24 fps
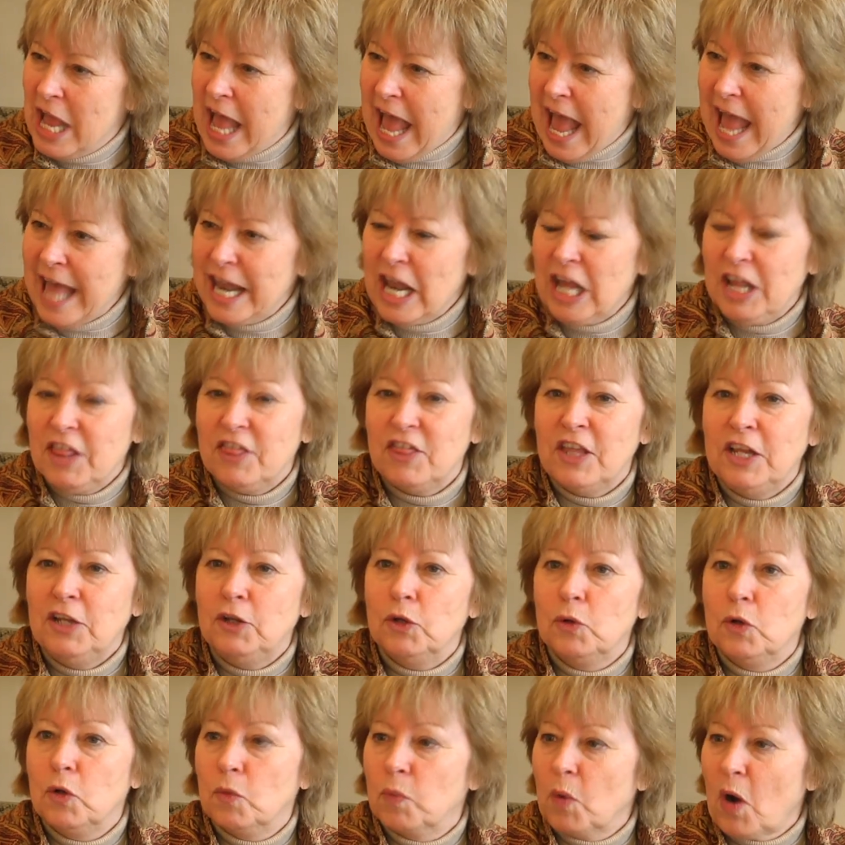Yeah. And, I think
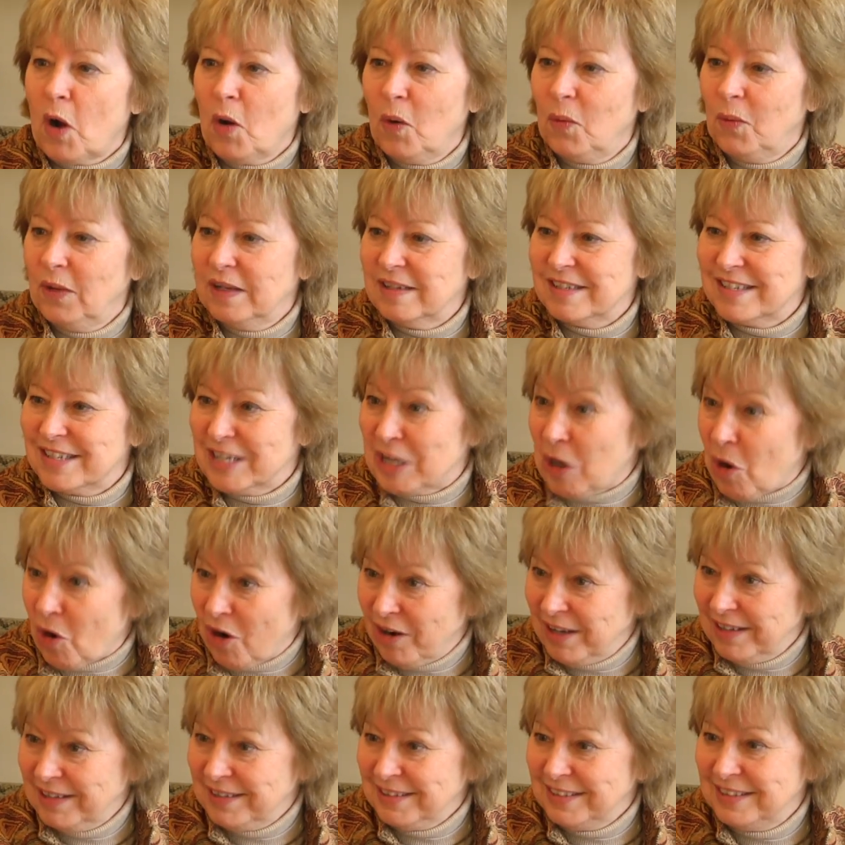you grow as an
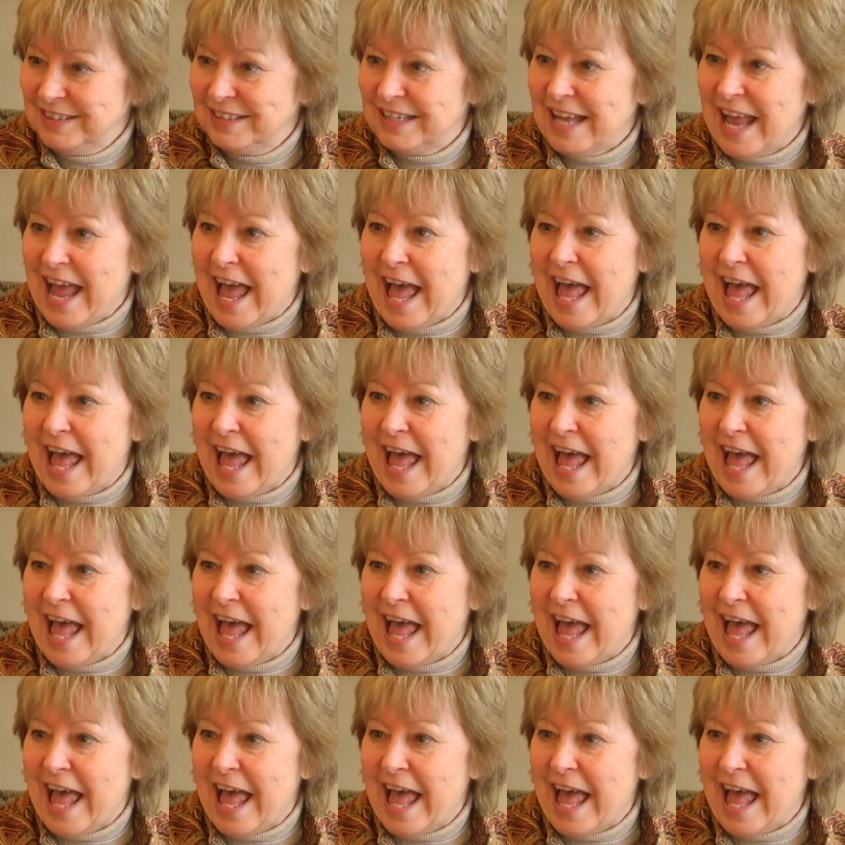artist mm-hmm.